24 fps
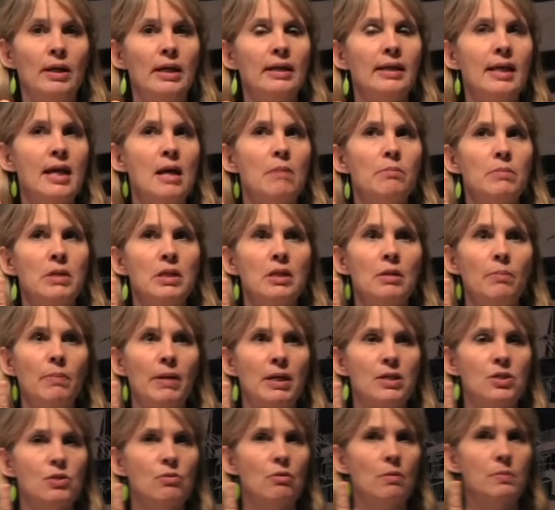It can't mean the
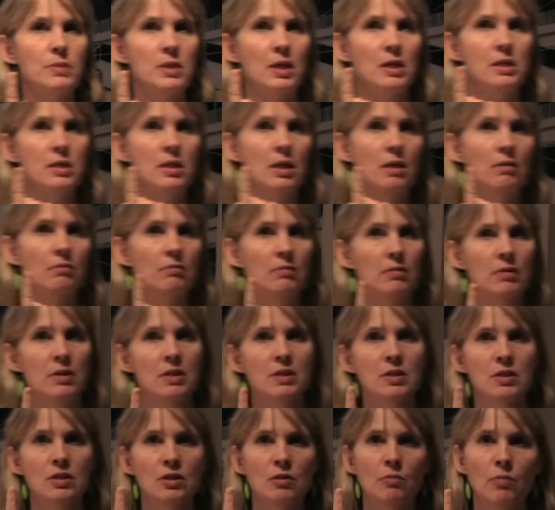pens are upside down.
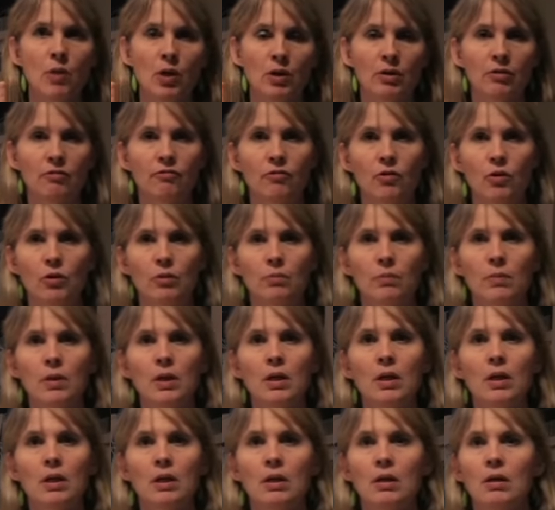This is the marked form.
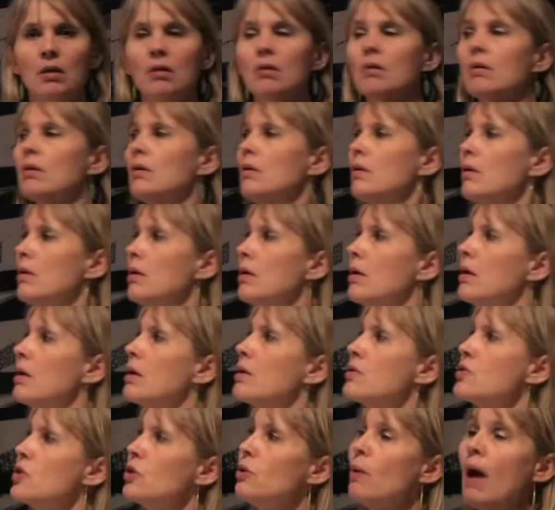
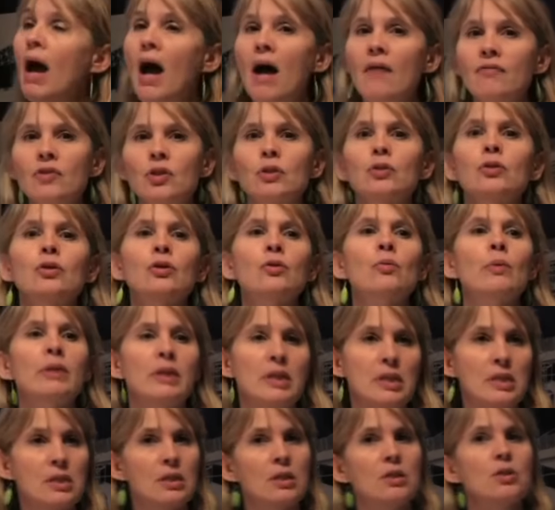So you have to learn what
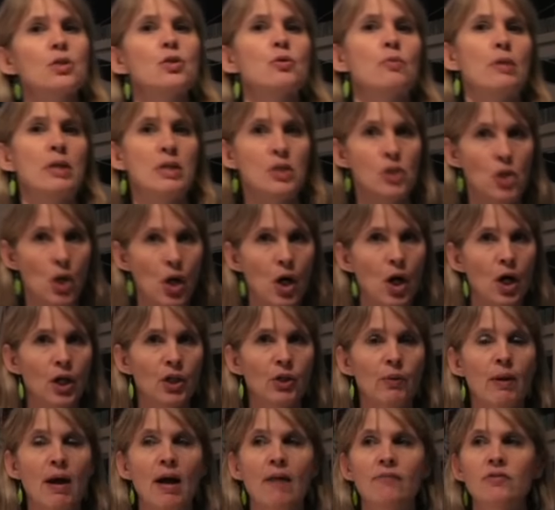these constraints are.
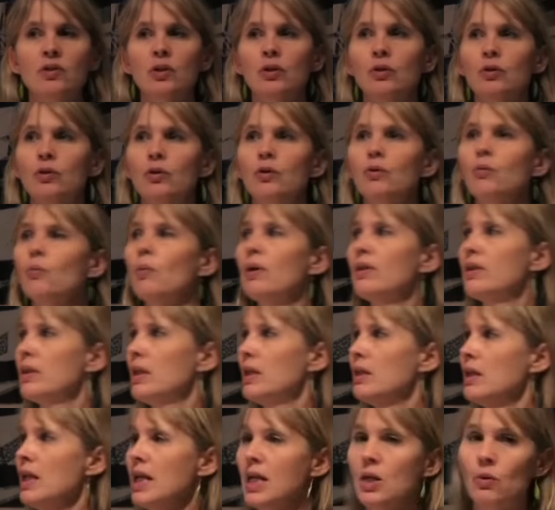You have to learn what
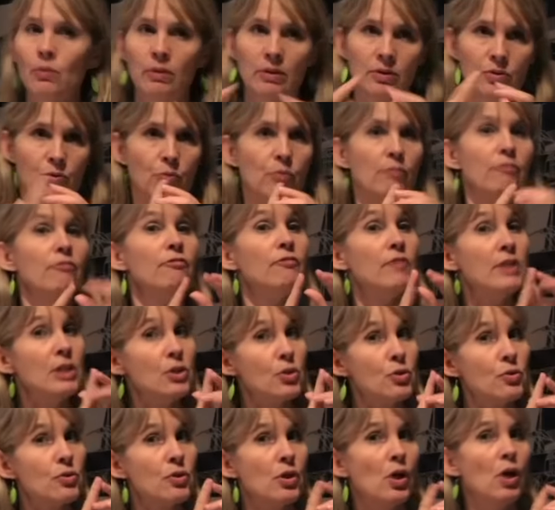the inherent sort of
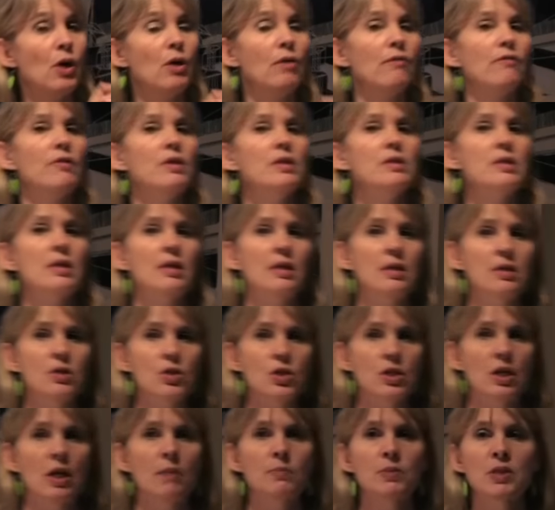features are of these hand
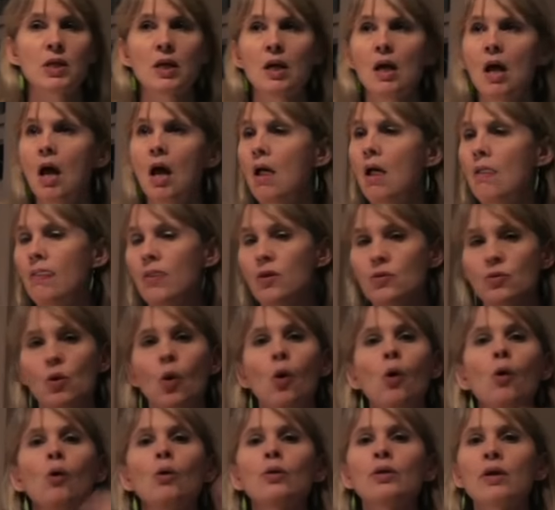shapes. There's a
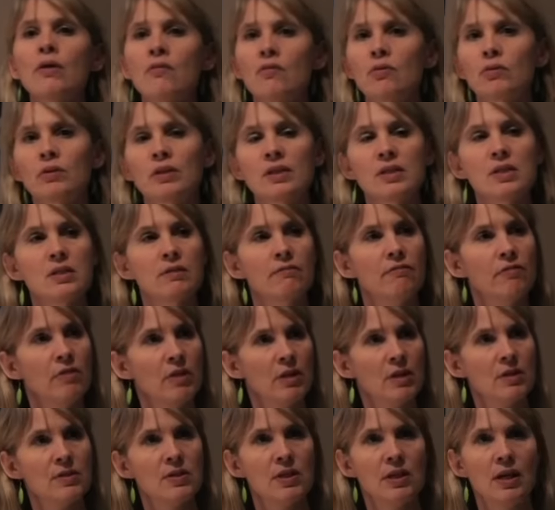whole other list of
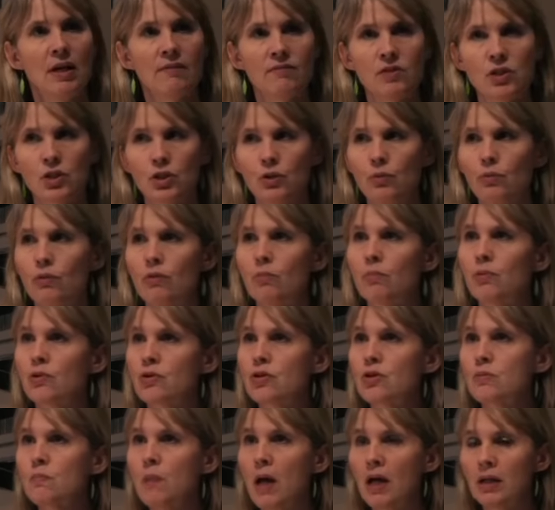things that have to do with
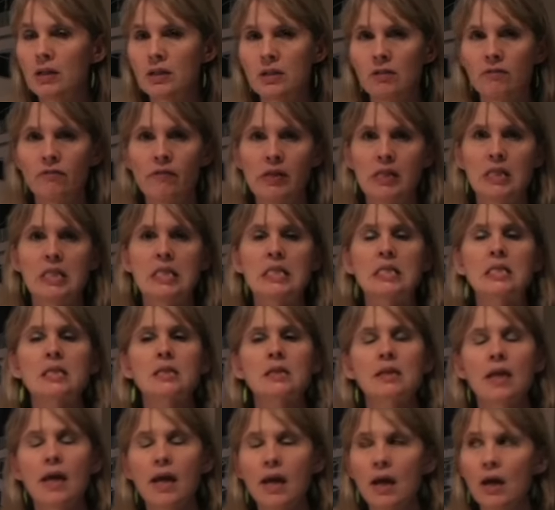perspective and
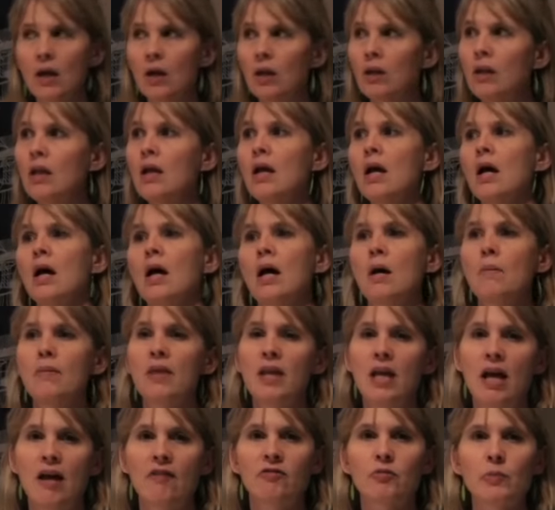scale
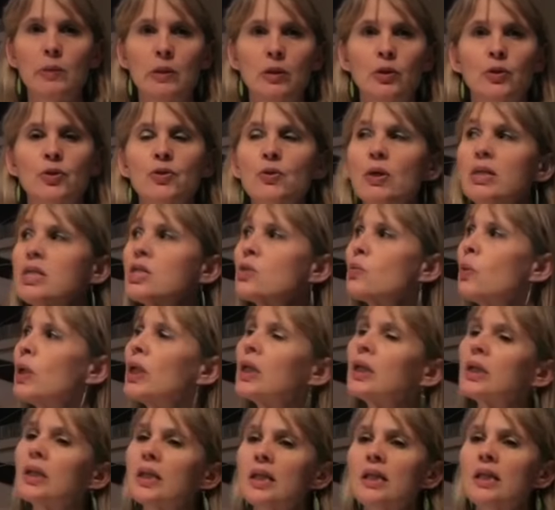that have to be learned. So I just want
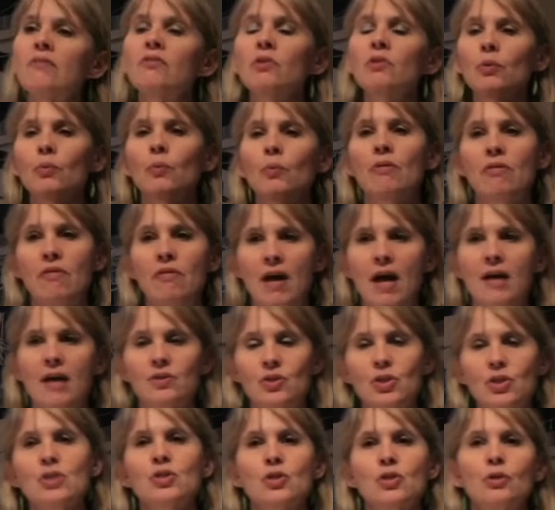to leave you with
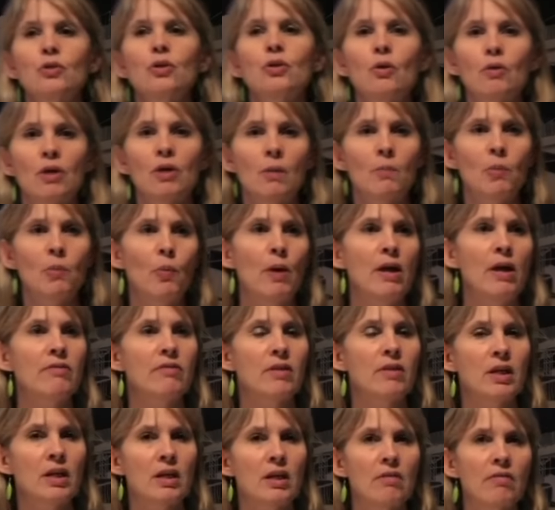that, just so you don't come away
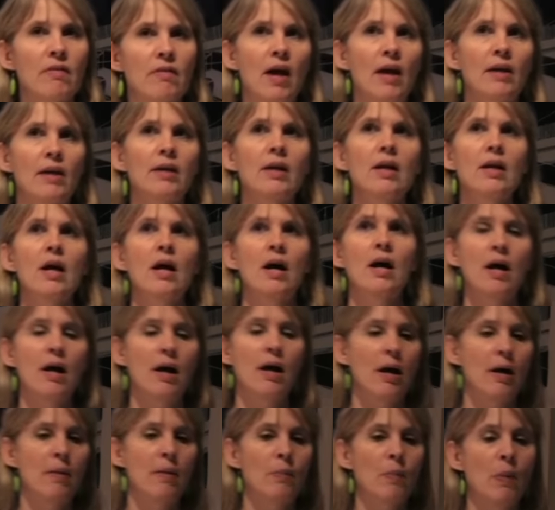thinking that
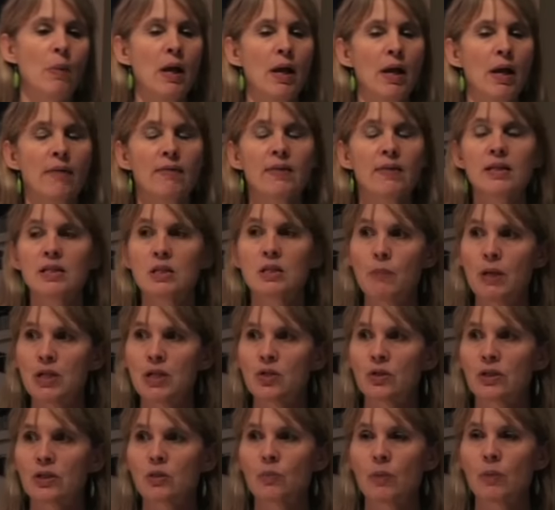these
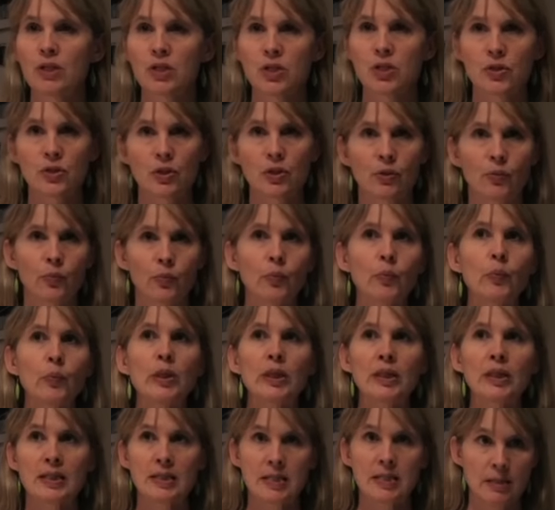spatial expressions are
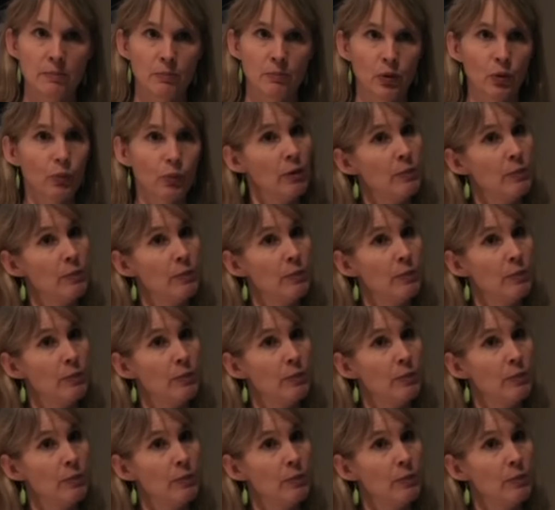really simple.